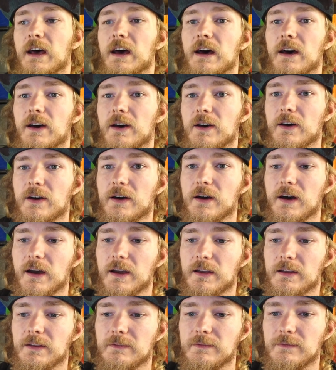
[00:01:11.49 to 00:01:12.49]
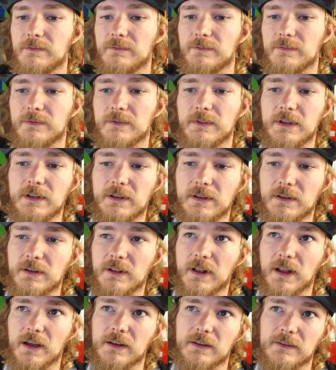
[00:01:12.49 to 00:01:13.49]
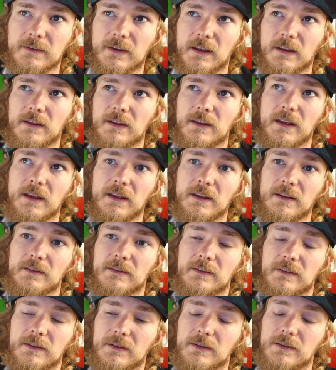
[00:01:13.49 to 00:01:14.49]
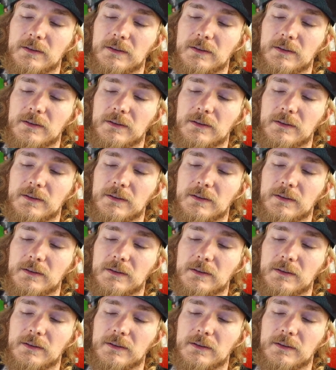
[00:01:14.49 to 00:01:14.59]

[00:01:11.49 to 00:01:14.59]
I did like 10 days